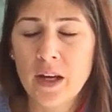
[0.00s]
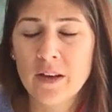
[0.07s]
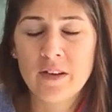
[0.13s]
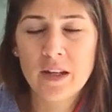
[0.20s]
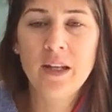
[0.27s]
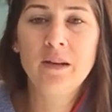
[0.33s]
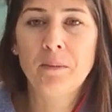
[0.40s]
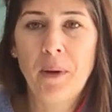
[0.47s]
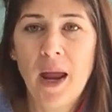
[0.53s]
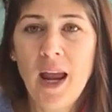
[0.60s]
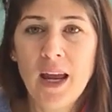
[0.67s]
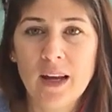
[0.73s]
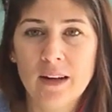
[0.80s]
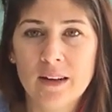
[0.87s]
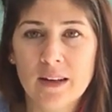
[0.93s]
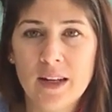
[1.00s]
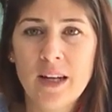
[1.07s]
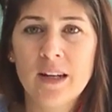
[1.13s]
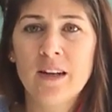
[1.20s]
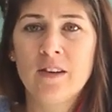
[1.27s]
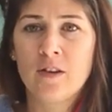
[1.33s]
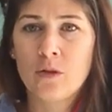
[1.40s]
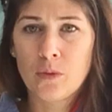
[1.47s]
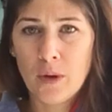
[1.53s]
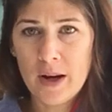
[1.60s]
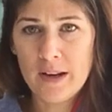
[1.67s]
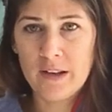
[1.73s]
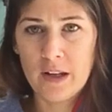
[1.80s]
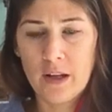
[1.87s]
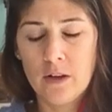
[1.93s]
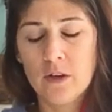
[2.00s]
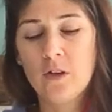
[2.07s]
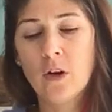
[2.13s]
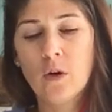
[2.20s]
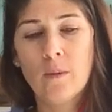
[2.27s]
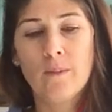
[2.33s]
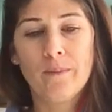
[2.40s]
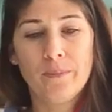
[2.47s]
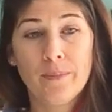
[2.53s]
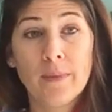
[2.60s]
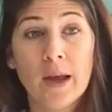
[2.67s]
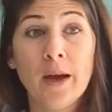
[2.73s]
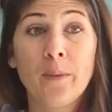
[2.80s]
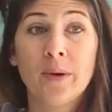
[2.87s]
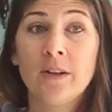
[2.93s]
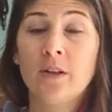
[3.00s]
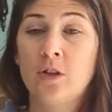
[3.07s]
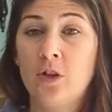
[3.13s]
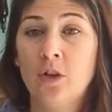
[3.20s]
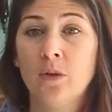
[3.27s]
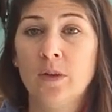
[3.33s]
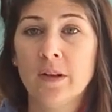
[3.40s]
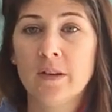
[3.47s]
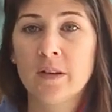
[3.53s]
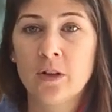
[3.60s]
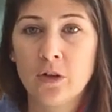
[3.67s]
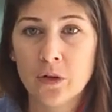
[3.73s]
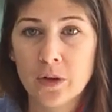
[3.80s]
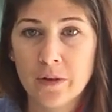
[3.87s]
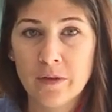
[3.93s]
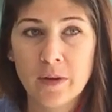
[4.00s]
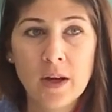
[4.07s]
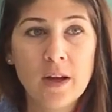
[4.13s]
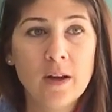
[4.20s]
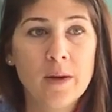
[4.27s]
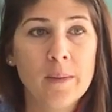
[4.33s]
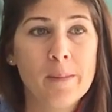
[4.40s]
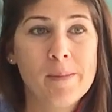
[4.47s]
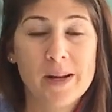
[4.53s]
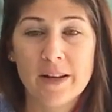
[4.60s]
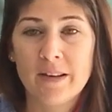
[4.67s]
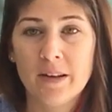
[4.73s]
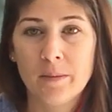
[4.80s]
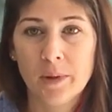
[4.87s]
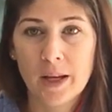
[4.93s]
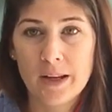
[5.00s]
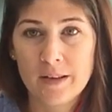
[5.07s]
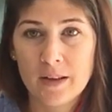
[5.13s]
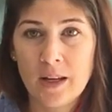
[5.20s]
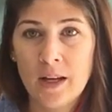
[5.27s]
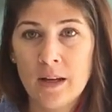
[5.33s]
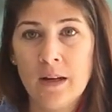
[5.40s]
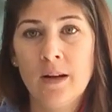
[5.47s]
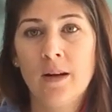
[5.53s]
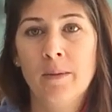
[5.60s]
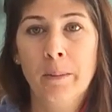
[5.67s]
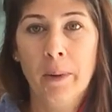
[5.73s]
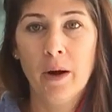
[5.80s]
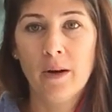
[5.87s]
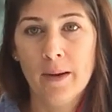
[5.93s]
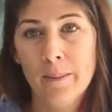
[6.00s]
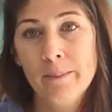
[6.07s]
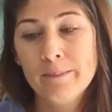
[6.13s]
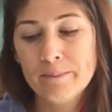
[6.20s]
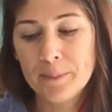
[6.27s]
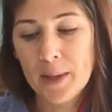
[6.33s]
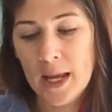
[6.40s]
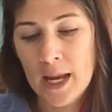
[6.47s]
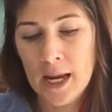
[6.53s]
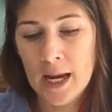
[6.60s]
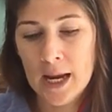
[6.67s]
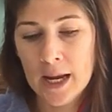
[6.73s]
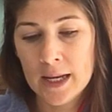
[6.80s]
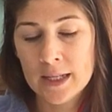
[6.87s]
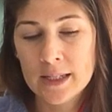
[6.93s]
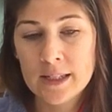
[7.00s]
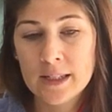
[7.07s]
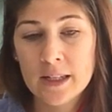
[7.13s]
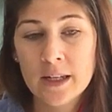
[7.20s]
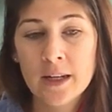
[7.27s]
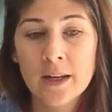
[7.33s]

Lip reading: is in pain. It is crazy. So I went to this integrative medicine place in Markham and